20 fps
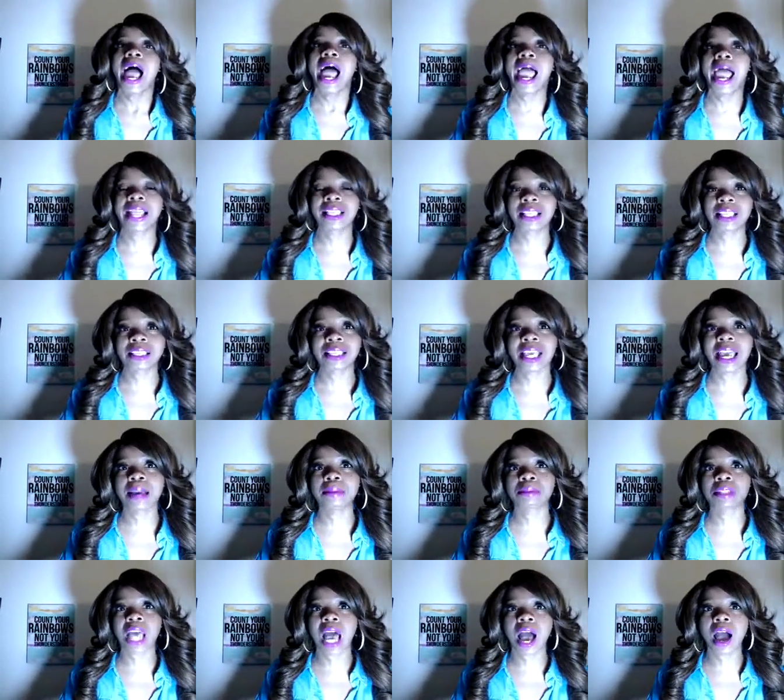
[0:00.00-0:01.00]
at the same
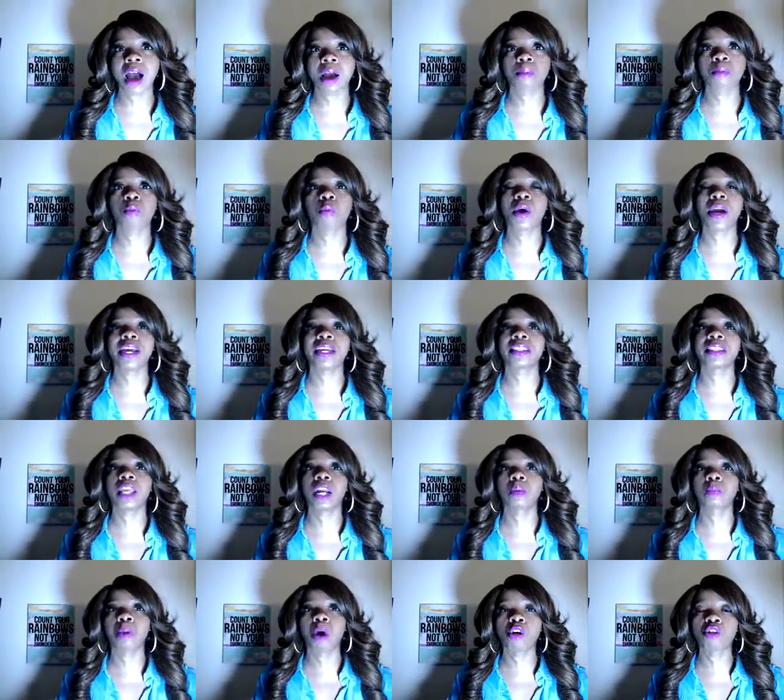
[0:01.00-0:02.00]
time when
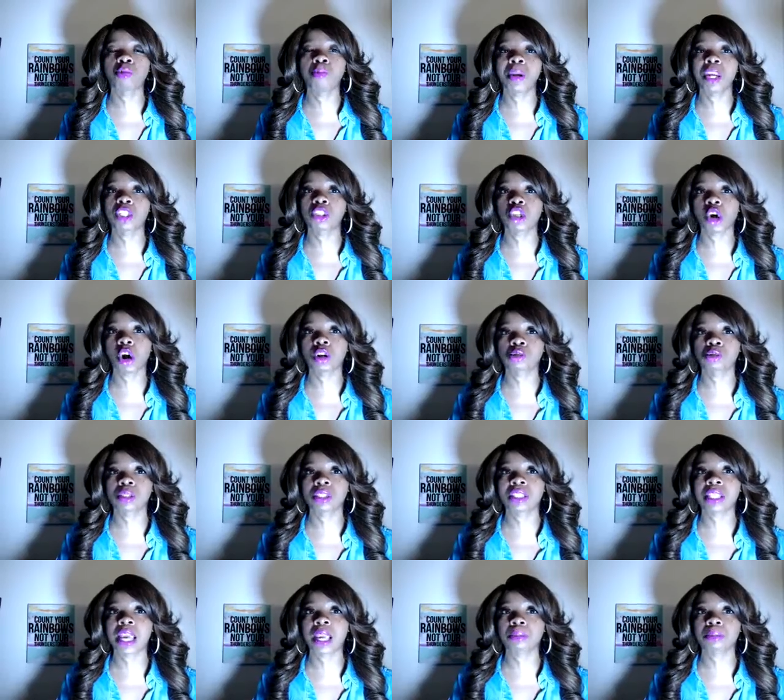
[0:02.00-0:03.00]
they're both being charged with the
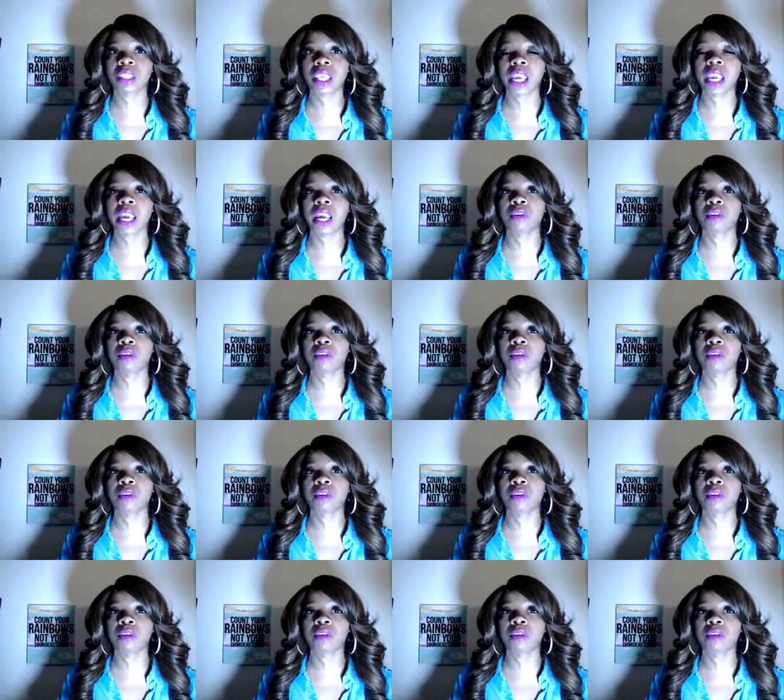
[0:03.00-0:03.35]
same thing?